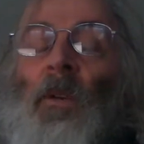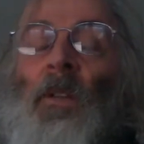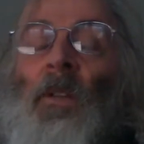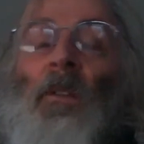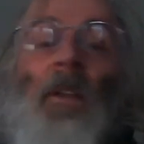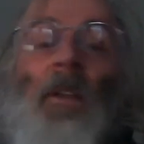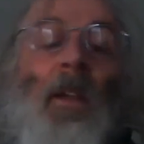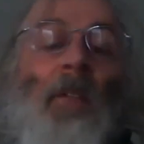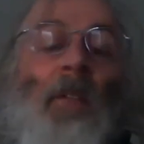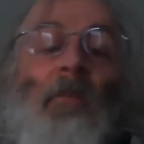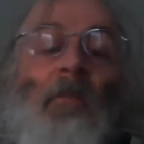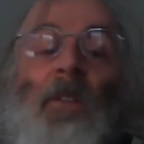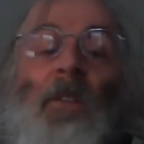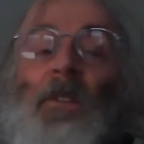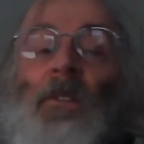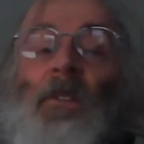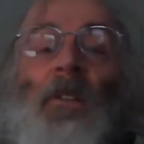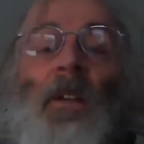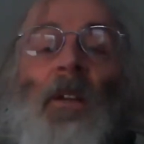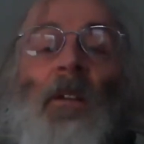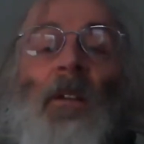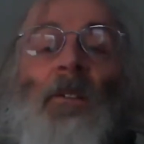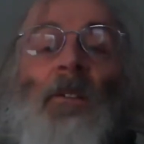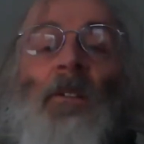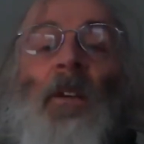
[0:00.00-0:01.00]
and
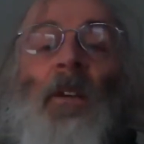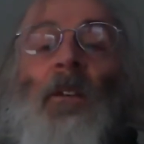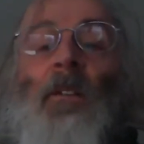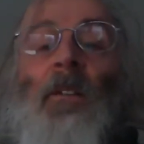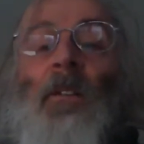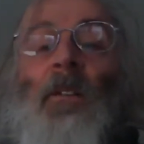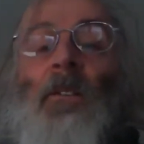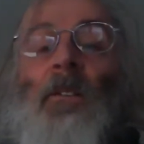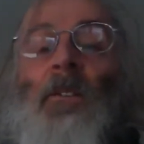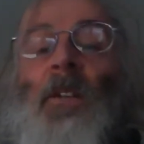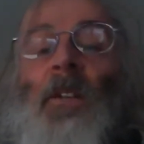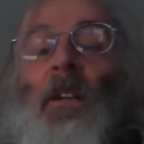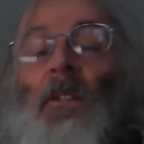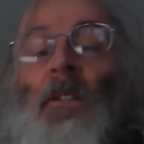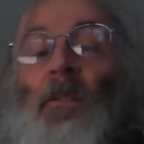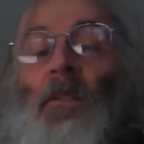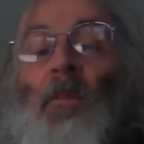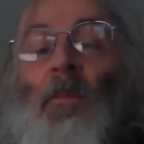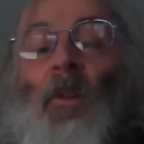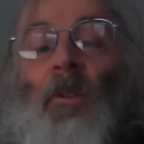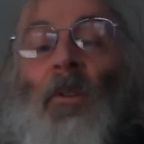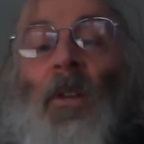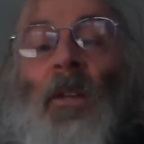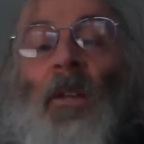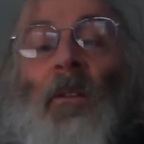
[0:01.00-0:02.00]
recently I started science
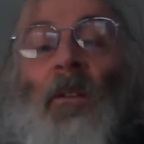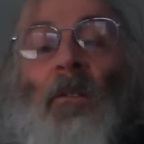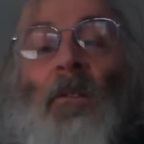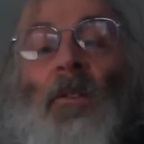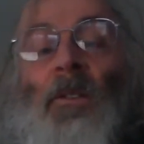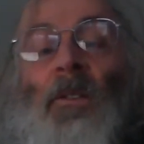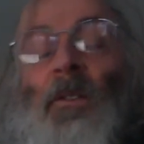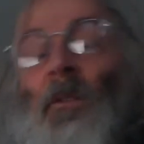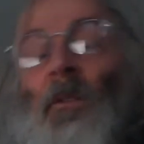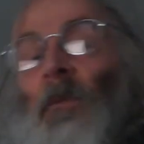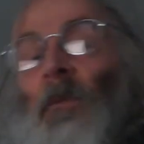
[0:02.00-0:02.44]
blogging just a